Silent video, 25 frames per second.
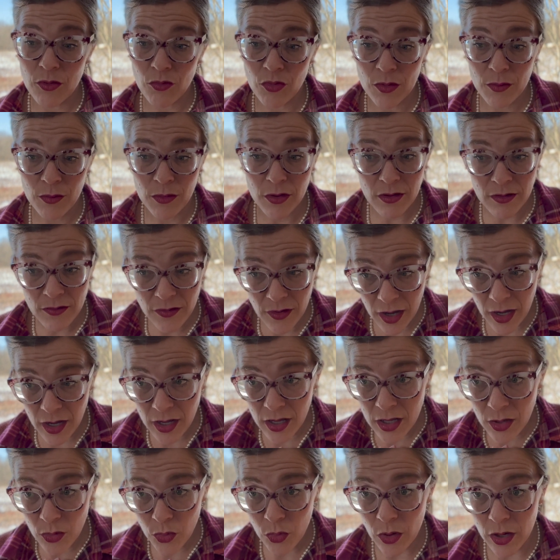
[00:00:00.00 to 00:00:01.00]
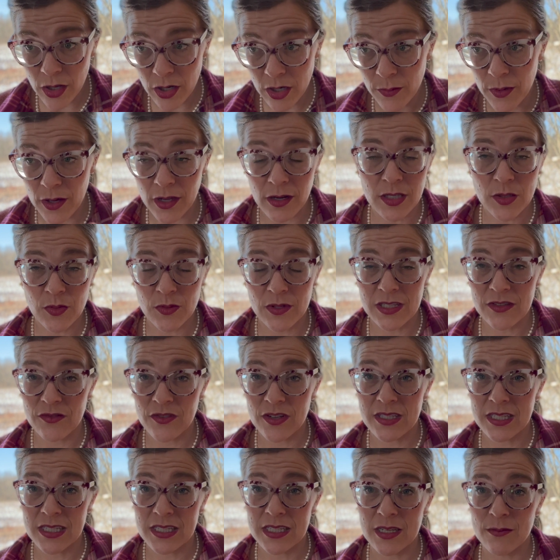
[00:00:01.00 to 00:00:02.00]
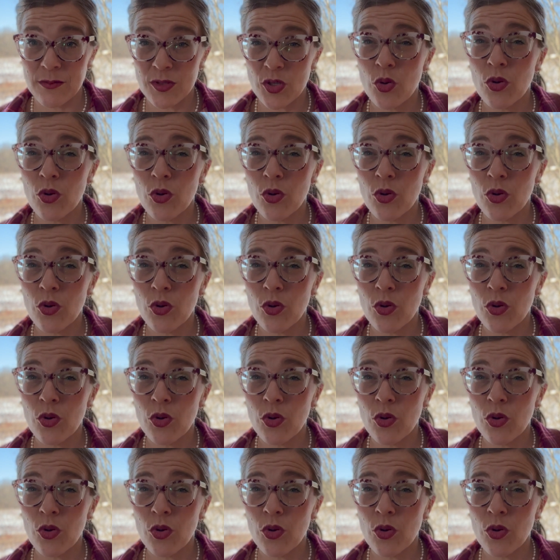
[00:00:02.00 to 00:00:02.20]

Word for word: remove all water bottles when it's freezing temps,